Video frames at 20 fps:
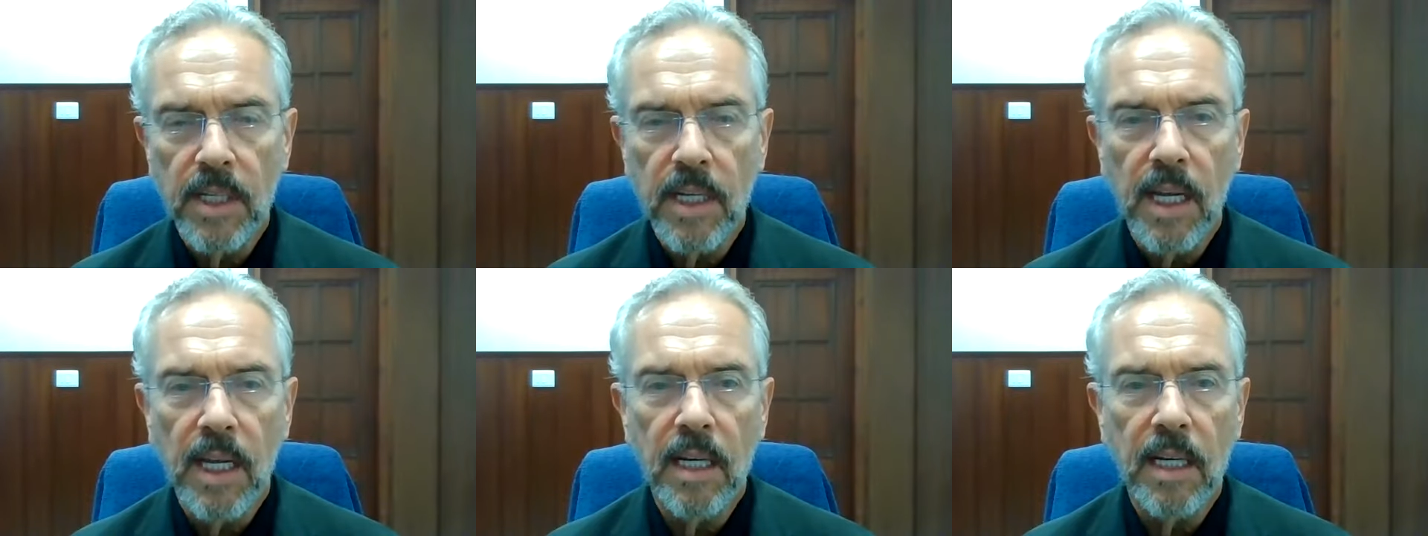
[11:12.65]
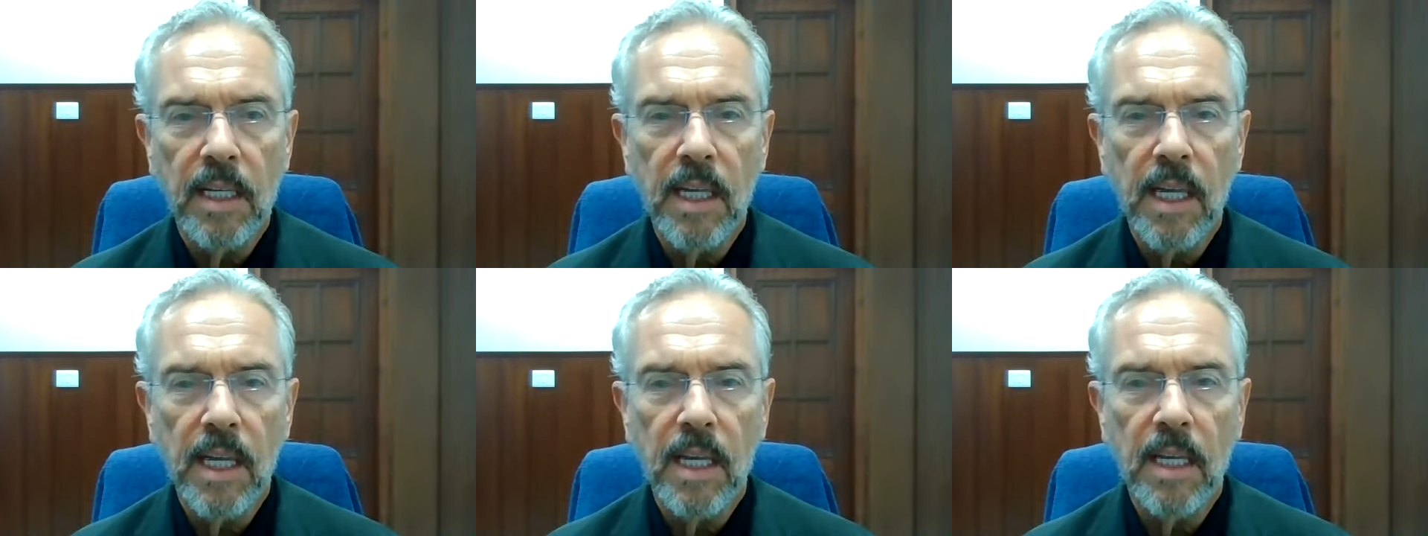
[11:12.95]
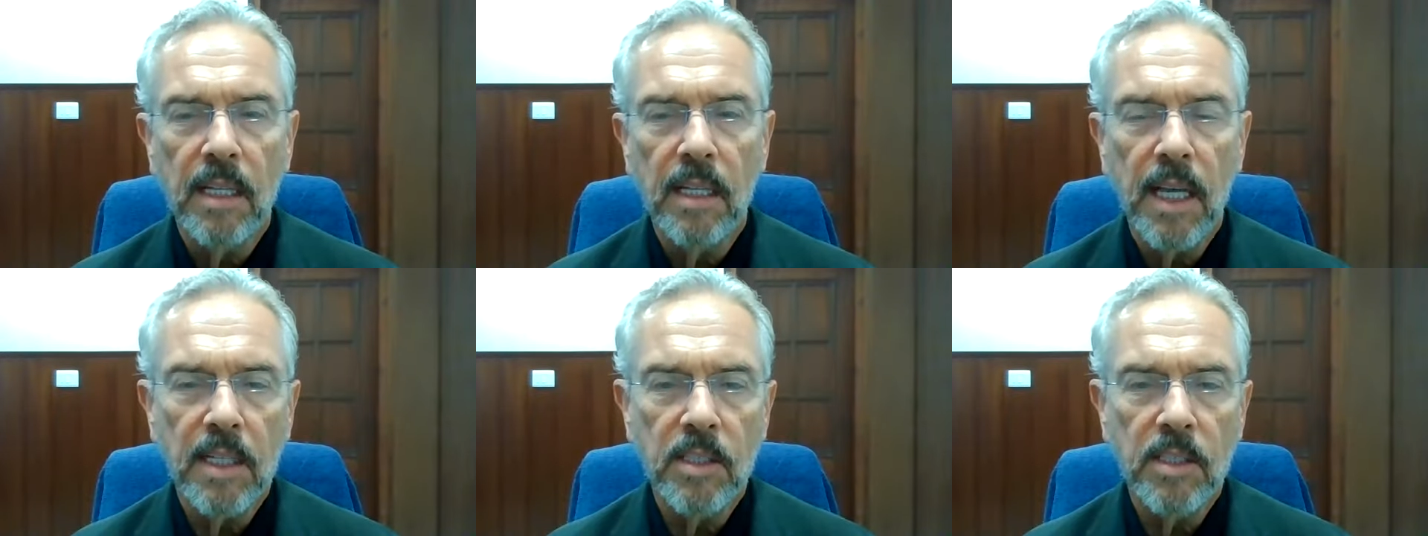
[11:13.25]
And
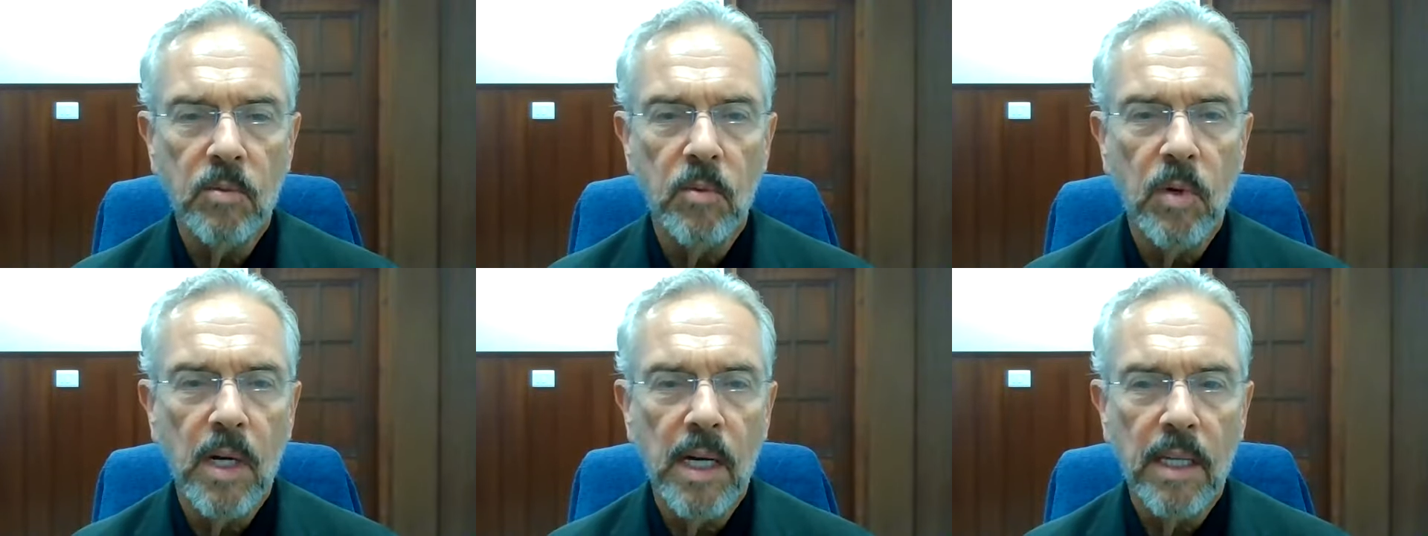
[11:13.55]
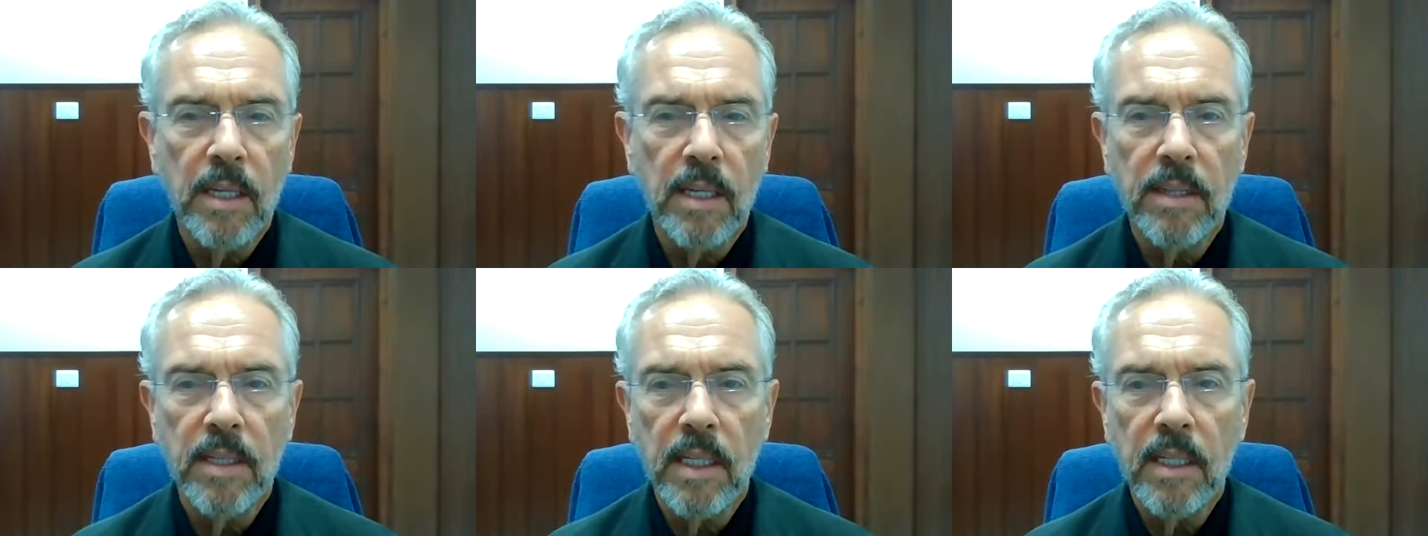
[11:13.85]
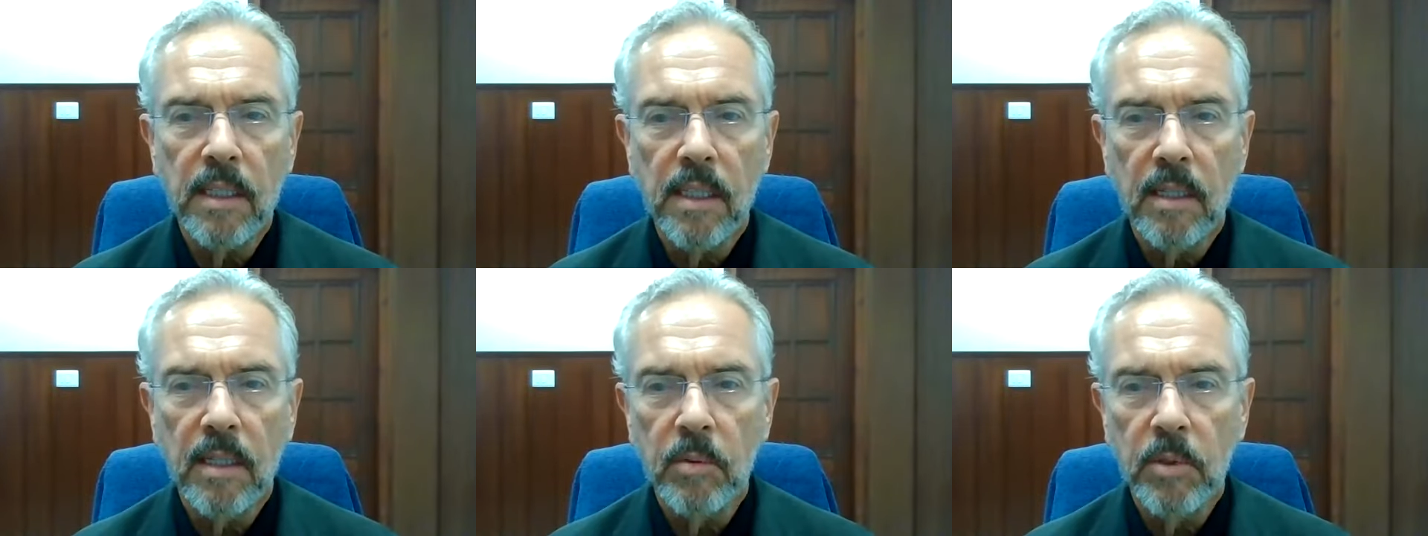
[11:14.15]
again, that's why I
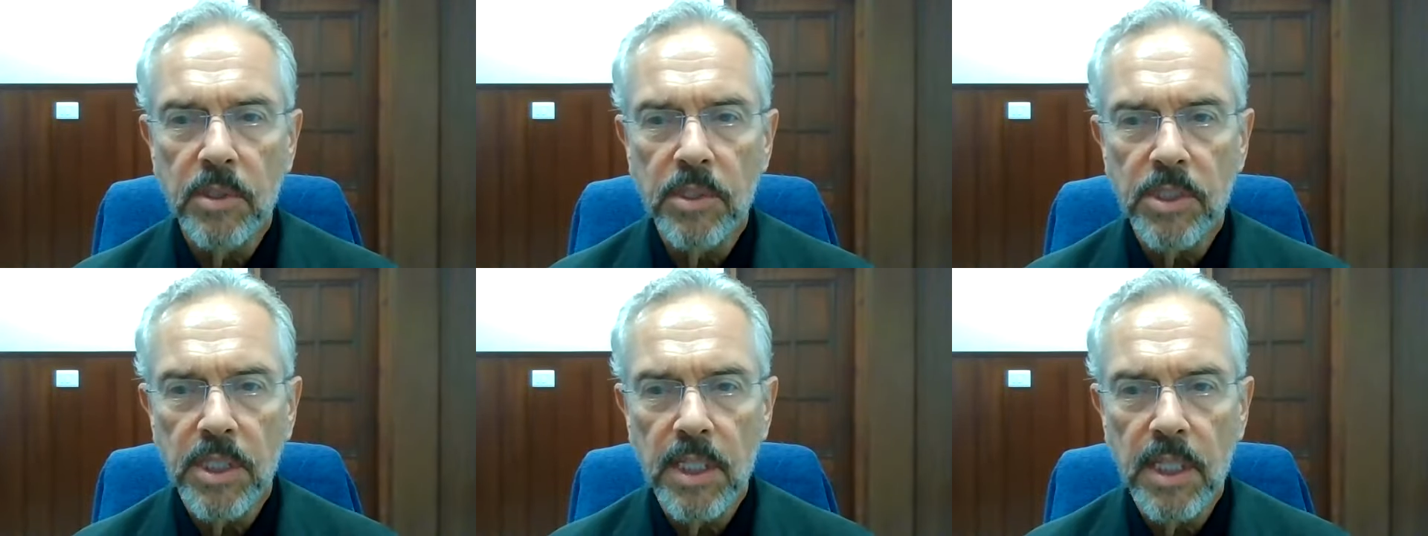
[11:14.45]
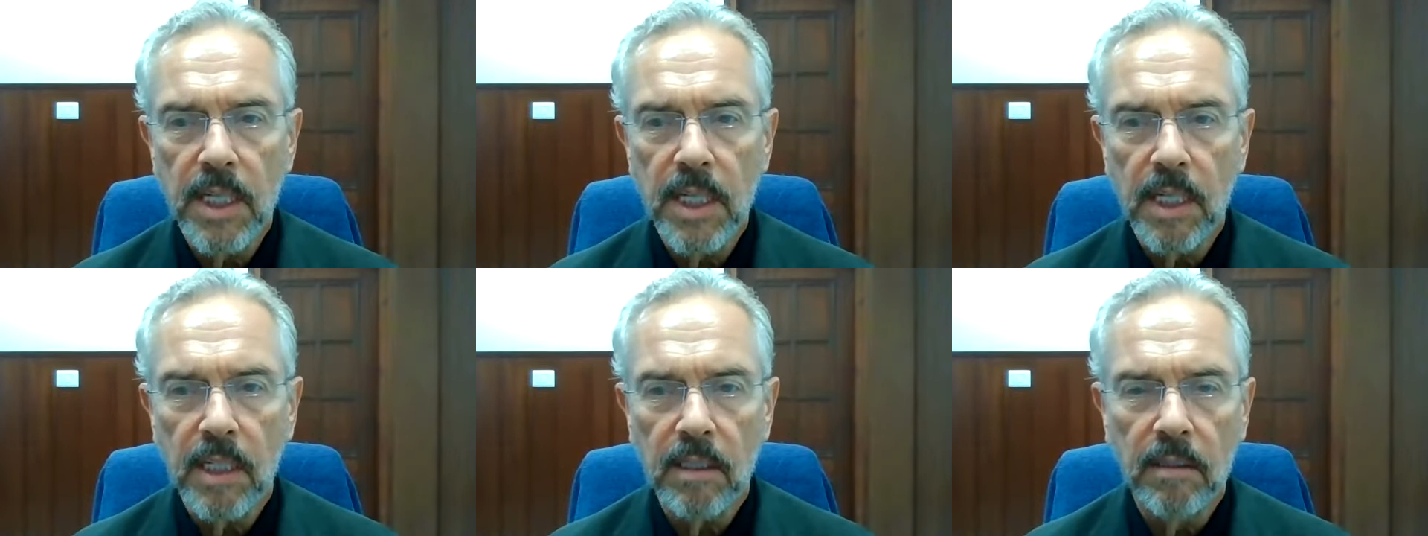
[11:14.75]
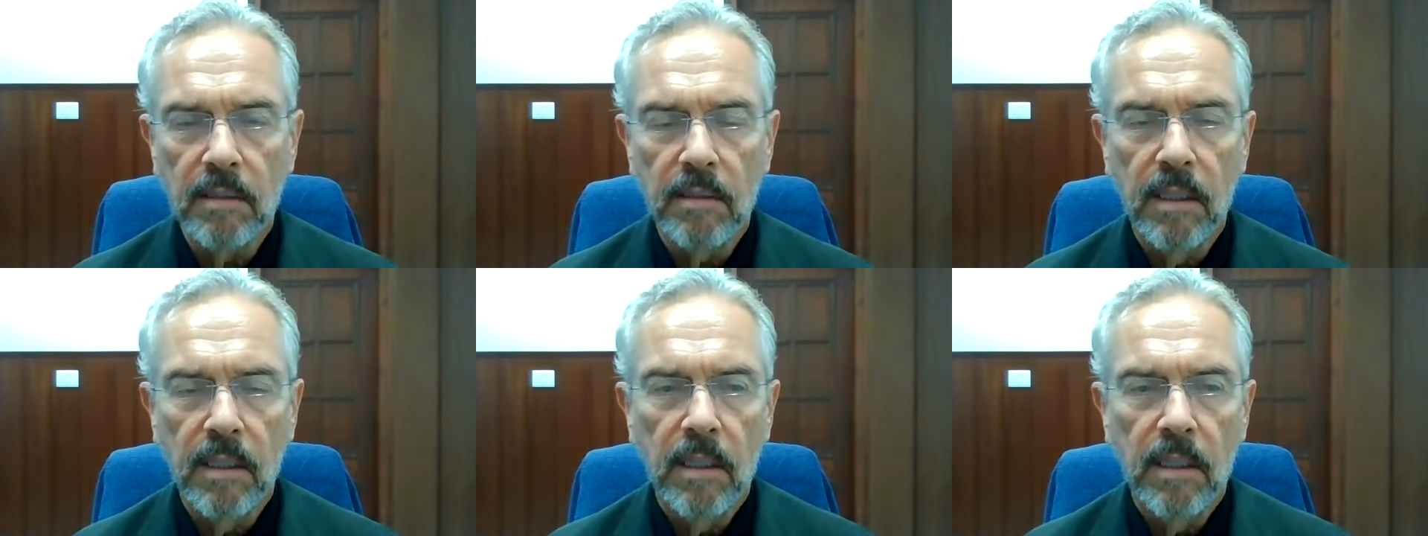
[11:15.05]
think that we're seeing